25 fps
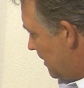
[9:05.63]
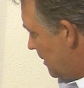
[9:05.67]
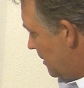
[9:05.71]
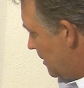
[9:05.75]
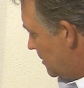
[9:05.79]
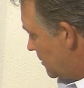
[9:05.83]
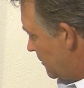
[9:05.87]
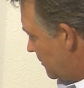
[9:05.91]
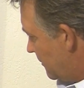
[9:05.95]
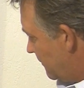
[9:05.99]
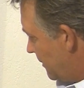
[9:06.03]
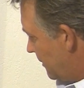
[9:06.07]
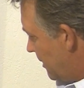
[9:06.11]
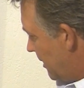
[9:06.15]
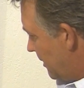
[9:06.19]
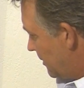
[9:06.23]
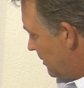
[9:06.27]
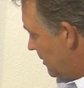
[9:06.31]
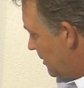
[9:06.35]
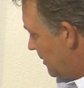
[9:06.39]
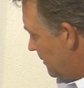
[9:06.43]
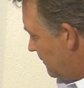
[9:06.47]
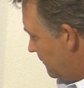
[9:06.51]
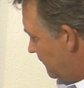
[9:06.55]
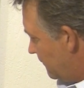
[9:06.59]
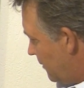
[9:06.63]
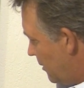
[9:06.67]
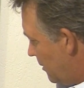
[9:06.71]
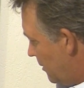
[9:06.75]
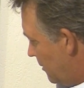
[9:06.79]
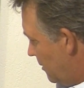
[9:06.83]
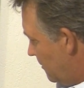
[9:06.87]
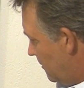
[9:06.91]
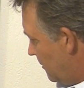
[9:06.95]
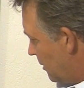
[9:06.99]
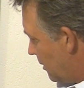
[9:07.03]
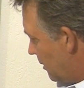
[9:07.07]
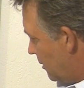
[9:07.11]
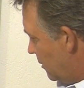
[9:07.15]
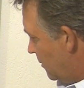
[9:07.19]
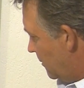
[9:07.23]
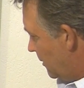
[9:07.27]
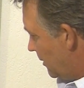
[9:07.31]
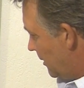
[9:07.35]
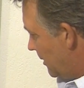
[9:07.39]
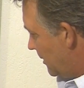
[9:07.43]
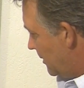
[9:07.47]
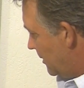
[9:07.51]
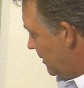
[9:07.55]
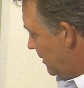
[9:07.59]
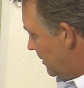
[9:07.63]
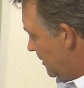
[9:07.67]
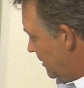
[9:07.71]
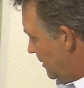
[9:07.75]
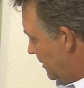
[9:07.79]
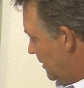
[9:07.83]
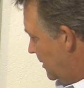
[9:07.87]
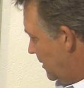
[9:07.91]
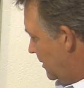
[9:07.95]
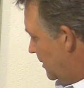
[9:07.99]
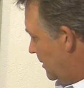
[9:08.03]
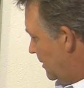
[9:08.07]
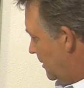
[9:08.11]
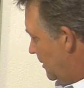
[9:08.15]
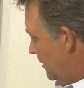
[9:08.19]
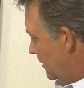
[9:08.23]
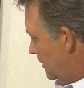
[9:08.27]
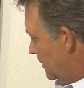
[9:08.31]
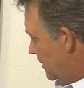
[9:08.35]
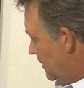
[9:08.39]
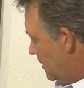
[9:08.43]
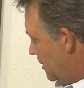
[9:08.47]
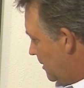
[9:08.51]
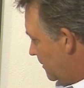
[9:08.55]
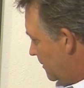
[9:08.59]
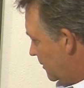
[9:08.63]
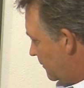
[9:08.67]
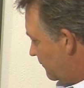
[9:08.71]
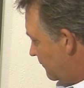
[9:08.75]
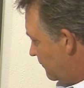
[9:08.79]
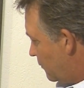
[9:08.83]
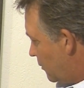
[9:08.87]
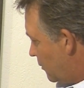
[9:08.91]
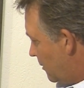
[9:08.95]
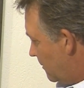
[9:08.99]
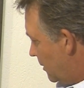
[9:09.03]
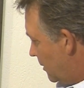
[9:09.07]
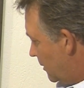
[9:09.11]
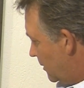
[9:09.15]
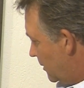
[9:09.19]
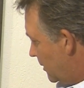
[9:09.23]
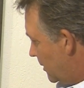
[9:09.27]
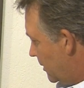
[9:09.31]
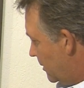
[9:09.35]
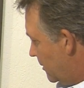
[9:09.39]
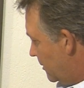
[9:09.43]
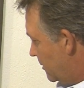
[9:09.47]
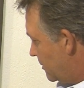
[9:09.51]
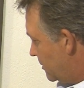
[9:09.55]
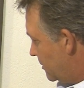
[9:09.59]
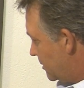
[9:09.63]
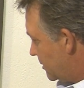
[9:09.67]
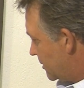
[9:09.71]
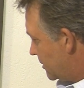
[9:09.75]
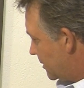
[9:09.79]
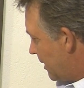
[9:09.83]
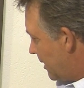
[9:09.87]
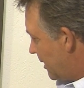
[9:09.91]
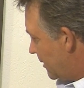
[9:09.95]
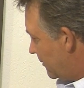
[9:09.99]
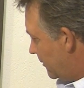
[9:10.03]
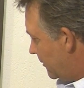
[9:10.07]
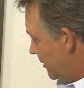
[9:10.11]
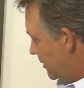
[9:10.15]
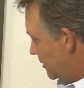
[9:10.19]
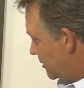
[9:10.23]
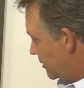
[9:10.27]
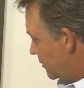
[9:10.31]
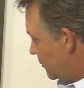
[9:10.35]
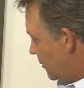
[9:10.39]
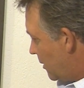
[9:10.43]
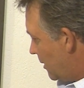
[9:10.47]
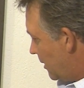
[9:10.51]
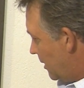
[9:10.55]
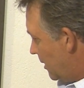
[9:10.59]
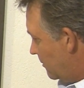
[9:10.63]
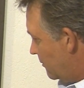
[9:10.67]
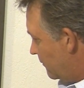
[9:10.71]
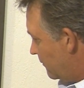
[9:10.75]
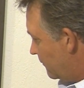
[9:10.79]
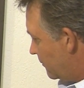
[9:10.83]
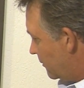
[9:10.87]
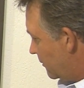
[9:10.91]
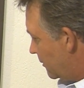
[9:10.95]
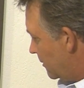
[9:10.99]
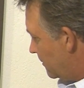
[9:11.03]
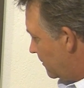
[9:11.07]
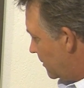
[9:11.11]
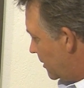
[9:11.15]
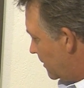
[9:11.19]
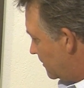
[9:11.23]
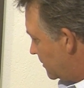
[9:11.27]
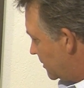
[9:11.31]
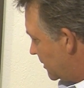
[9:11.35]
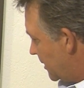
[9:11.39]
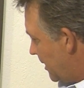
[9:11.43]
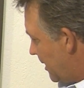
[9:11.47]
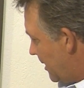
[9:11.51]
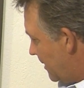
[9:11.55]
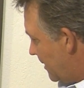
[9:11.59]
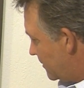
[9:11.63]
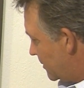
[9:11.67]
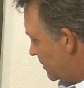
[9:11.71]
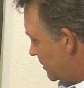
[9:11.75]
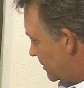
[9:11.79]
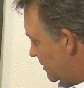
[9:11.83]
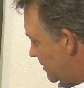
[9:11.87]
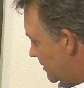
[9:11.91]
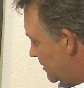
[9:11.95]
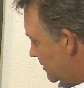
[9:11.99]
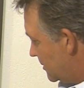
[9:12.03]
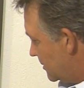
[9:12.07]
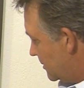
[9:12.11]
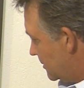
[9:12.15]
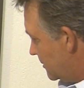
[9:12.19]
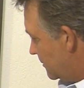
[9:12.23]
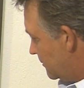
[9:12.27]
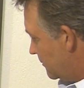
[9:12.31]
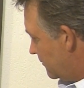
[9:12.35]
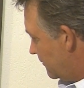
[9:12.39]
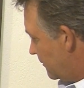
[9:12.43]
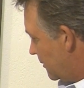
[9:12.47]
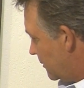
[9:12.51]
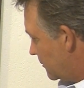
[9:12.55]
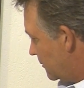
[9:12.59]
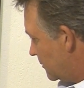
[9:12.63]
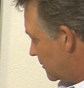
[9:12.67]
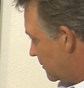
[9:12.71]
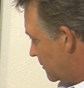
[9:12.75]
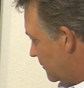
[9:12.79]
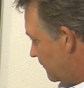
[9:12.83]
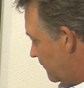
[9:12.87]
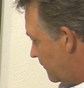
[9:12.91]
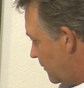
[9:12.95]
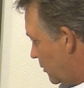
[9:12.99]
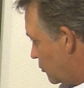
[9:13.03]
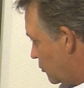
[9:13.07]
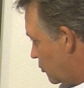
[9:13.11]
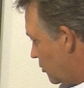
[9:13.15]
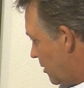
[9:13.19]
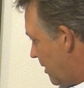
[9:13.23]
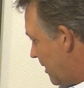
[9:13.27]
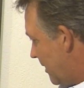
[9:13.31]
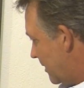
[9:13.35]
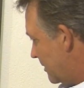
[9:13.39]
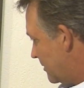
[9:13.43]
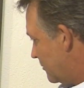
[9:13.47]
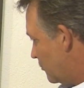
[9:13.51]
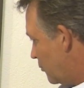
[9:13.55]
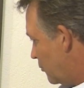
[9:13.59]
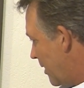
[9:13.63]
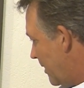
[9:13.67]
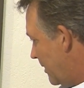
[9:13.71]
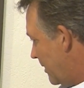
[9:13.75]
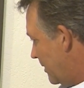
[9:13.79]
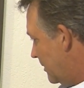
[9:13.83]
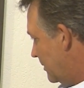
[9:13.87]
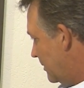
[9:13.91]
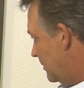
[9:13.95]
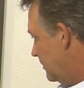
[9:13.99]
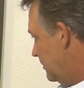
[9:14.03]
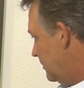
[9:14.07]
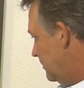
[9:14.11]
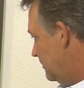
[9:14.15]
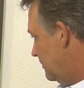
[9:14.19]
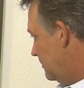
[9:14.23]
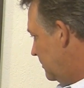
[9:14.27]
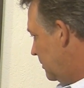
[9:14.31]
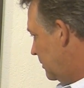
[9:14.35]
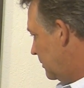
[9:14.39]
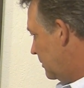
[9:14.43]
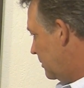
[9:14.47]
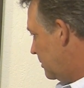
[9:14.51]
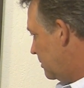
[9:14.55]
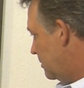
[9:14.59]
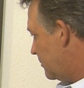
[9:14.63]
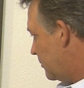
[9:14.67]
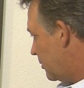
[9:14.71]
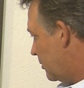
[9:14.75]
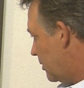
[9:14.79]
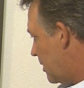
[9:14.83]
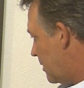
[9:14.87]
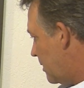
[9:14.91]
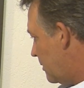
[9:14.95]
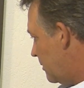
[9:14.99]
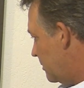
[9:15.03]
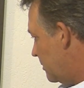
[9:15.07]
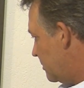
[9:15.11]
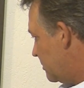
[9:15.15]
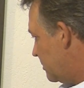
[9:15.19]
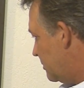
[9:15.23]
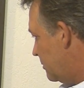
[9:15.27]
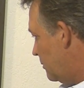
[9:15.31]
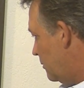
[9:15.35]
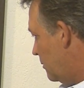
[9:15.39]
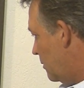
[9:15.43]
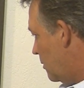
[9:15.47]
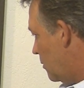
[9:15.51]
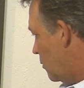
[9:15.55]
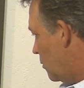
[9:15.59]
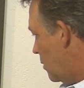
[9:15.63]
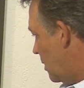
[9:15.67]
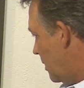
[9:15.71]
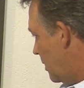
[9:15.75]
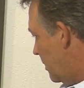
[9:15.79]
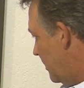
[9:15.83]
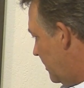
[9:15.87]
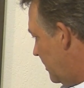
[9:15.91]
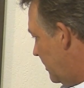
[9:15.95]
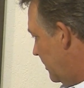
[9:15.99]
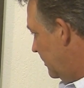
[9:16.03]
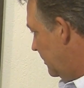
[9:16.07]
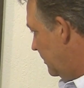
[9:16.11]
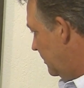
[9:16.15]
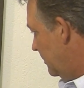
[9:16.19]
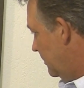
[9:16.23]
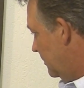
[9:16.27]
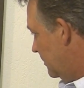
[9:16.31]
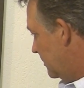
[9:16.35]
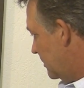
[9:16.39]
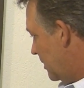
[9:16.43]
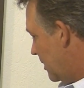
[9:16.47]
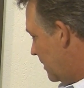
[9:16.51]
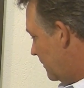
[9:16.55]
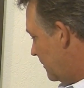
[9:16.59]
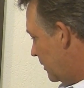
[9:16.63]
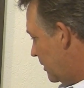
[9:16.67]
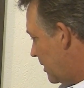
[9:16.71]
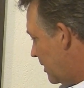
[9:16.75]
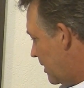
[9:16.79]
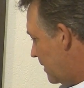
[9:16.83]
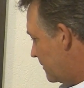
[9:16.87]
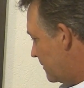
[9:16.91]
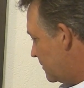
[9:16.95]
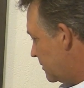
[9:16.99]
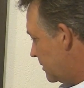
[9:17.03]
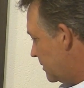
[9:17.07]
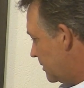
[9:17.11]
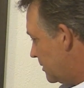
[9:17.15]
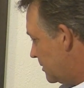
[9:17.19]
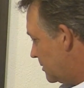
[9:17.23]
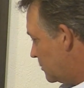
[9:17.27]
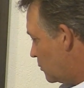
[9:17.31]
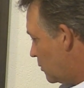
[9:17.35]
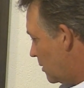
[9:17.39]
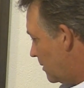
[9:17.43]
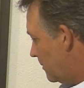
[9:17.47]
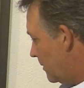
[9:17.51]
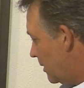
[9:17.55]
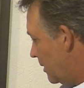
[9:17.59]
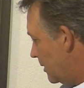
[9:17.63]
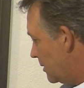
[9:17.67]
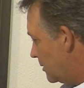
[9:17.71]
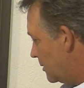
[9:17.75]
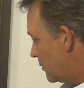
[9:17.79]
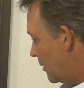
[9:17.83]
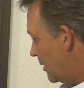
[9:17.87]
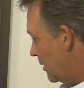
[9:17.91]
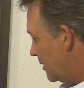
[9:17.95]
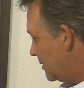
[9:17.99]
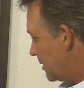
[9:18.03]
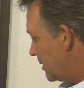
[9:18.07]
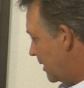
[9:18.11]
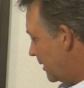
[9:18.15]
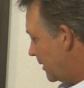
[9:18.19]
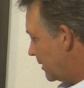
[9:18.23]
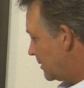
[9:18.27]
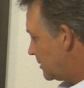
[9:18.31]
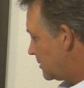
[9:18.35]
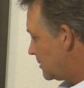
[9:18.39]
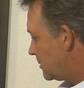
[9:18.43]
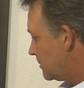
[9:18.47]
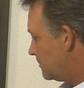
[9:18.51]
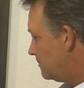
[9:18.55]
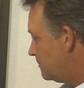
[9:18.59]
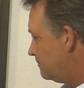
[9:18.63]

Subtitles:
So we've got the volume accumulated up to 4 milliliters. It's got to reach 20 before the pump stops. FlowTrax rate milliliters per hour is 201. Time elapsed is 1 minute 20 seconds.